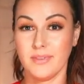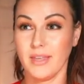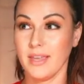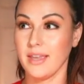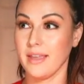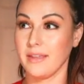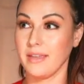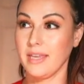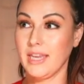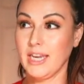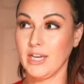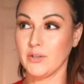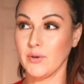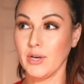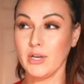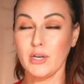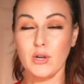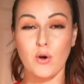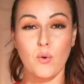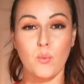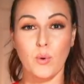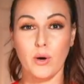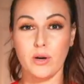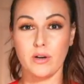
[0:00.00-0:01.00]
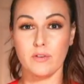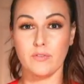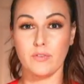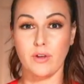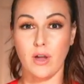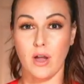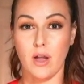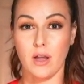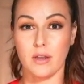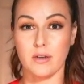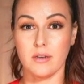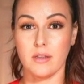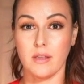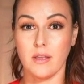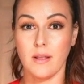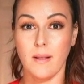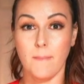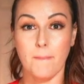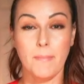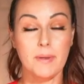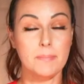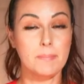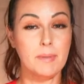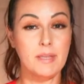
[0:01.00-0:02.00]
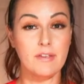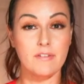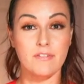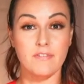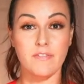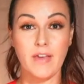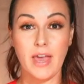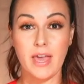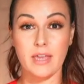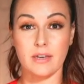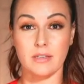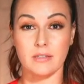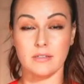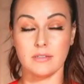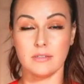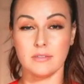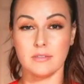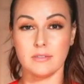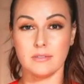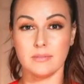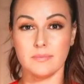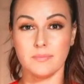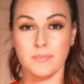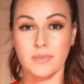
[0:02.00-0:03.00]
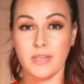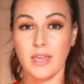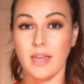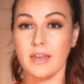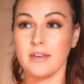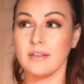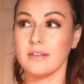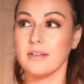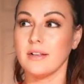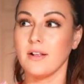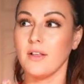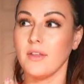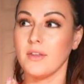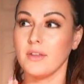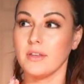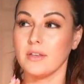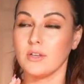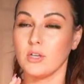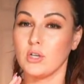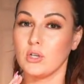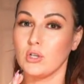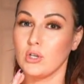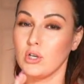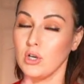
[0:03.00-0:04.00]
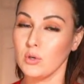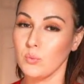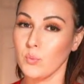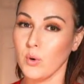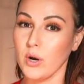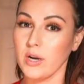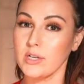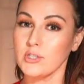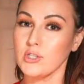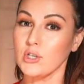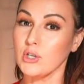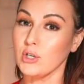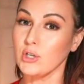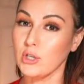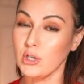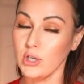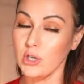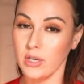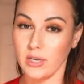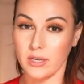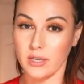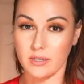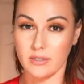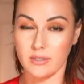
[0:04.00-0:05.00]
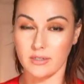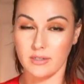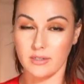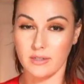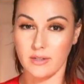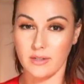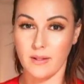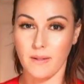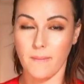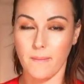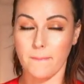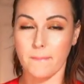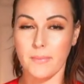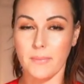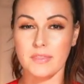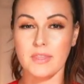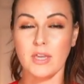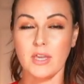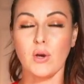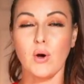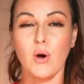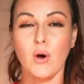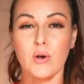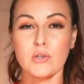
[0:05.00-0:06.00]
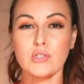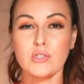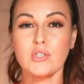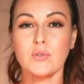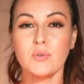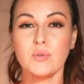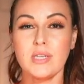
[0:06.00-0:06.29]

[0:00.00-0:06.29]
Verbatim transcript: hearing no word of God, but being fed. Again, good works are good, but they also need